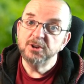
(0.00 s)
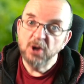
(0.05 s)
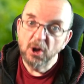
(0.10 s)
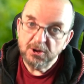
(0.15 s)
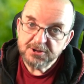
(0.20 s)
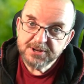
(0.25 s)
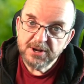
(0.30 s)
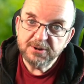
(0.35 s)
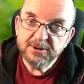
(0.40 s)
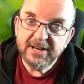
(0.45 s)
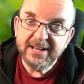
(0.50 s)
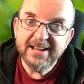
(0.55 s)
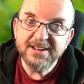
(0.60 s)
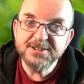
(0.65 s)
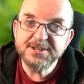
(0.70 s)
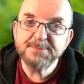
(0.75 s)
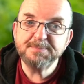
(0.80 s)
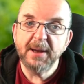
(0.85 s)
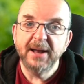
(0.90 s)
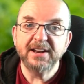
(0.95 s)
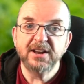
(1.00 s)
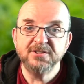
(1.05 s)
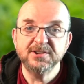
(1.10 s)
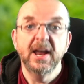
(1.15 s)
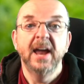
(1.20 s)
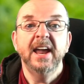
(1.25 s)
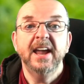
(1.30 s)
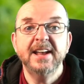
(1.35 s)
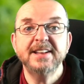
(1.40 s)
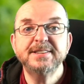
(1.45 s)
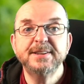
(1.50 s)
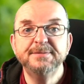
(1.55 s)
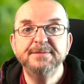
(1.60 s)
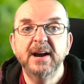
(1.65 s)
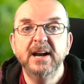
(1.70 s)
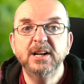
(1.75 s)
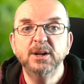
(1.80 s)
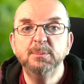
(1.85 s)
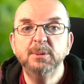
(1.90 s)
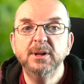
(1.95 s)
Not only in Spanish. It's
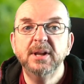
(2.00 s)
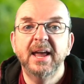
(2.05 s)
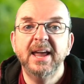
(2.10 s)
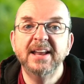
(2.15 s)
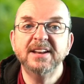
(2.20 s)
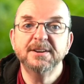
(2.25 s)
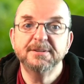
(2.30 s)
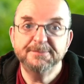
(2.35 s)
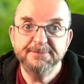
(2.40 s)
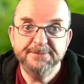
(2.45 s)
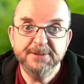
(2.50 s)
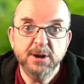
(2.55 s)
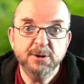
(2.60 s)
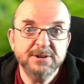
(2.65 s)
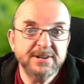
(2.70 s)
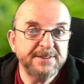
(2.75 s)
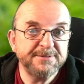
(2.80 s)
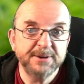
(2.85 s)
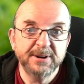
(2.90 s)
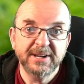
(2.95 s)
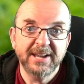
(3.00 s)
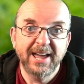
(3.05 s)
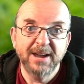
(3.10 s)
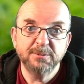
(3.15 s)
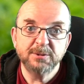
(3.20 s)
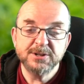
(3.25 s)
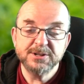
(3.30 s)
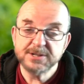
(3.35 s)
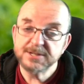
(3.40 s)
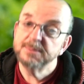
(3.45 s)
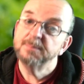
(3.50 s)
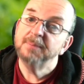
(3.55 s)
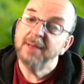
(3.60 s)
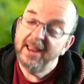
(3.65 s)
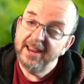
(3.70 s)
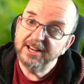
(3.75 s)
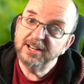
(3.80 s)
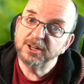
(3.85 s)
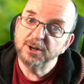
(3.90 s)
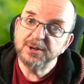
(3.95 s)
available in a few different languages,
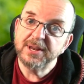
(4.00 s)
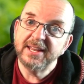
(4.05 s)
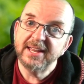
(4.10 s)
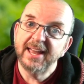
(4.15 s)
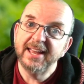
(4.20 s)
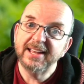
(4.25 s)
including